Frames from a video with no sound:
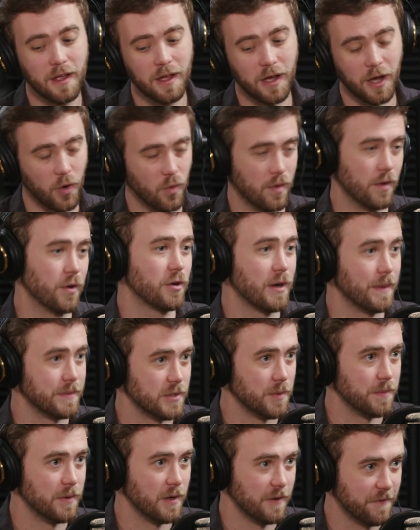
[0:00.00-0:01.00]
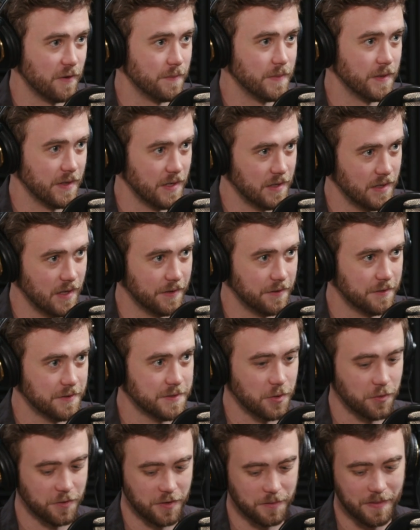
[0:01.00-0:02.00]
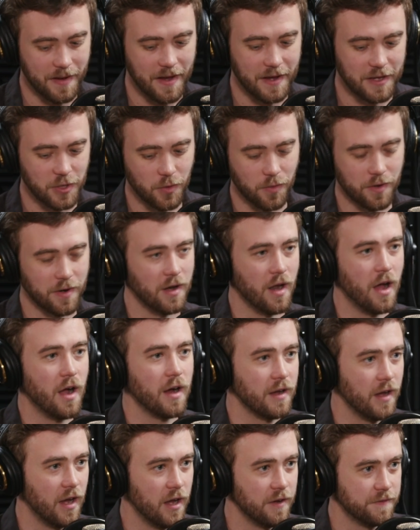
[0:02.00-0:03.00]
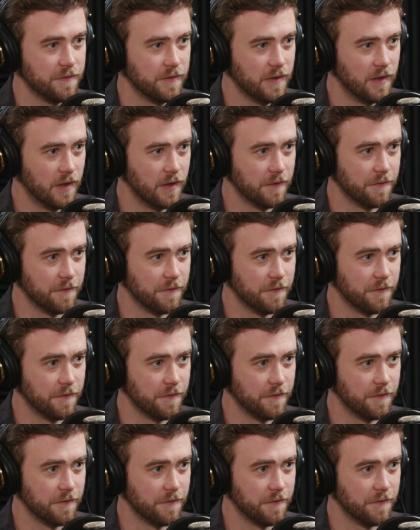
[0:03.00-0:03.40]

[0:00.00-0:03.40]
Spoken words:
a real CryptoPunk for $1 million, or they're buying your knockoff